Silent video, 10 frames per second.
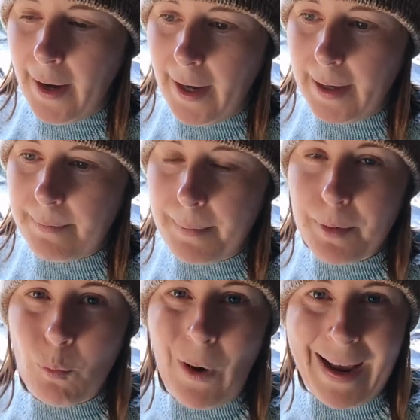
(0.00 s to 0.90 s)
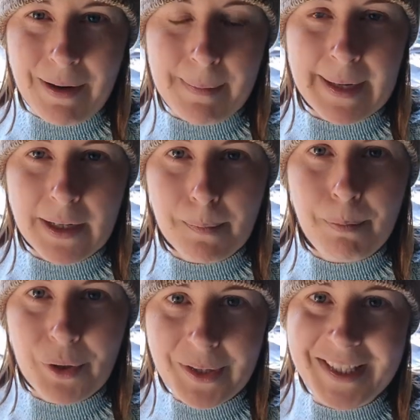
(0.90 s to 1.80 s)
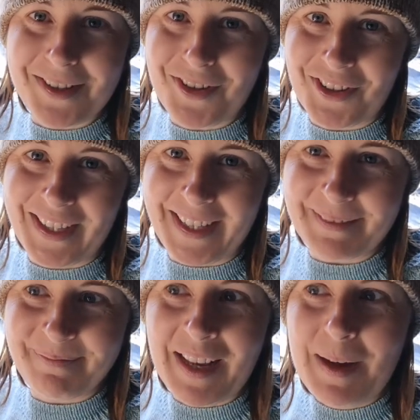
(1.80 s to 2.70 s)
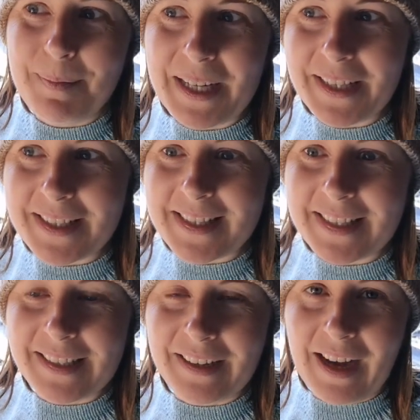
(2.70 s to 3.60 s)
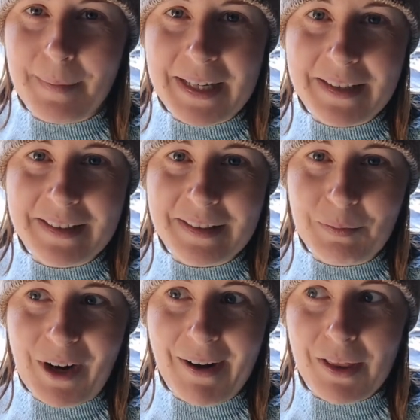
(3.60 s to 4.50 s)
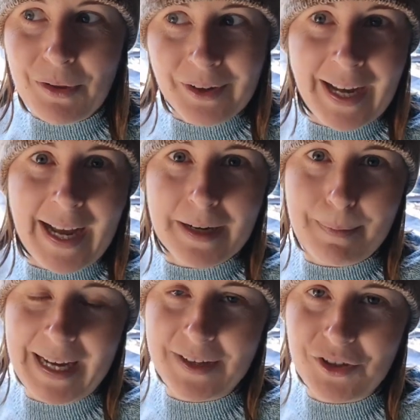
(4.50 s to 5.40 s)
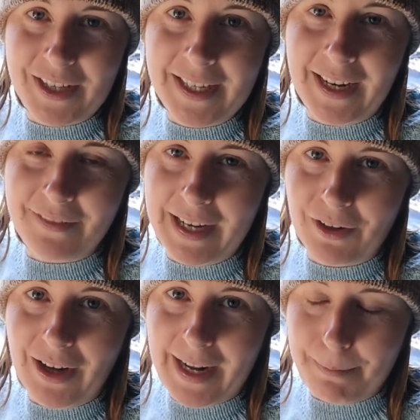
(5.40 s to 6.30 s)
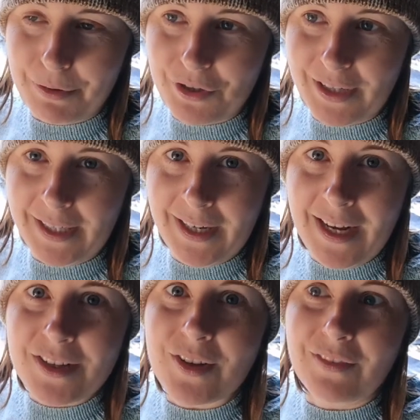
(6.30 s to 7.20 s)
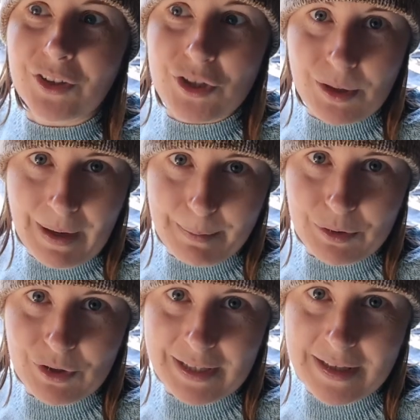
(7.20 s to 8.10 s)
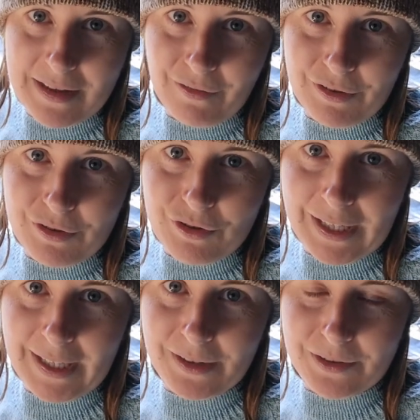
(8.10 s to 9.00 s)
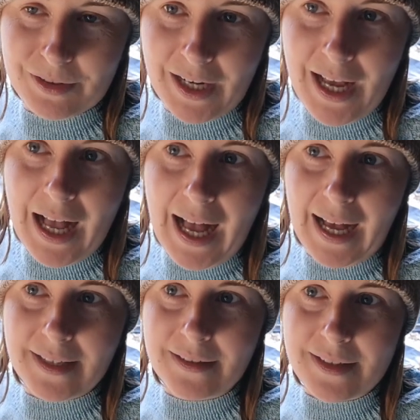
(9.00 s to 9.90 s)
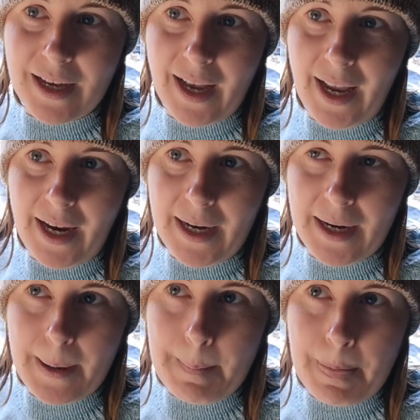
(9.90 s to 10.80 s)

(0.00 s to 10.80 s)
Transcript: But where am I going to put this tree? Because I mean, where I thought I had a pear tree, I've now got an apple tree. So I've got 2 apple trees in the fruit tree guild and a